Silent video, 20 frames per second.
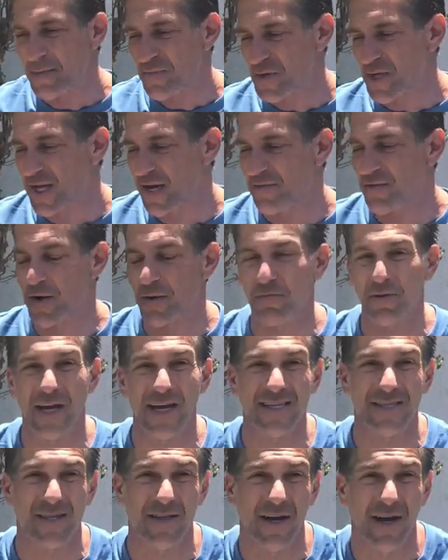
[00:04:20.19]
to give your
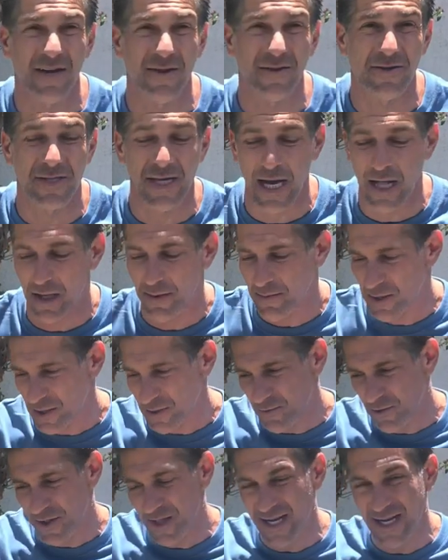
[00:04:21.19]
plants a lot of those
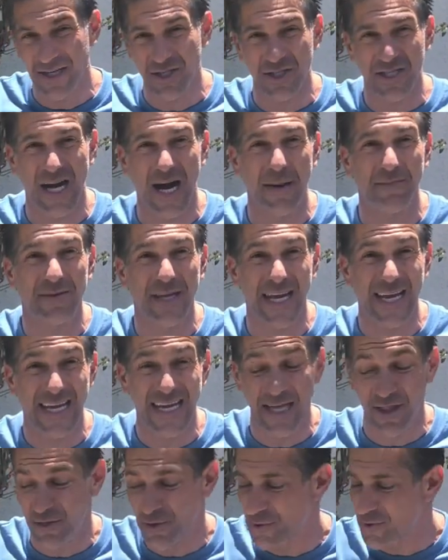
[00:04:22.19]
elements where they can just
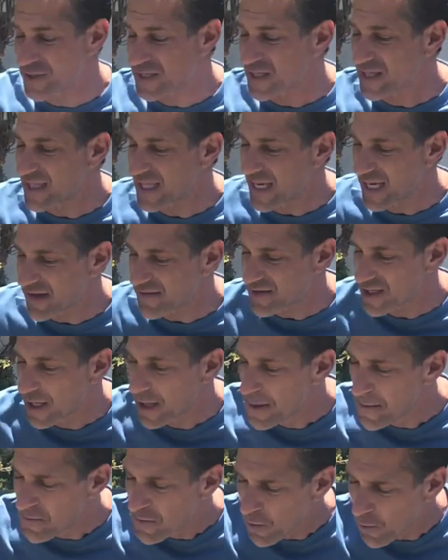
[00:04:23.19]
uptake it through its leaves.
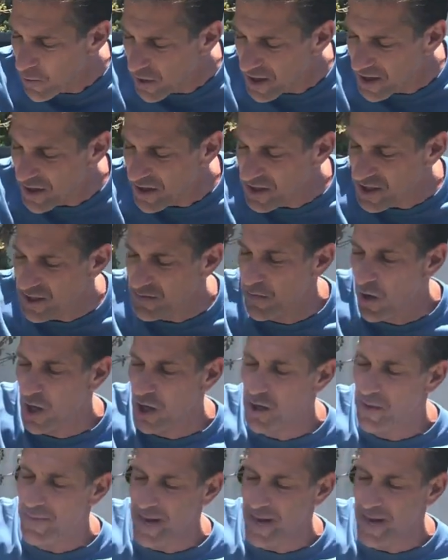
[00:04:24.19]
One of the smaller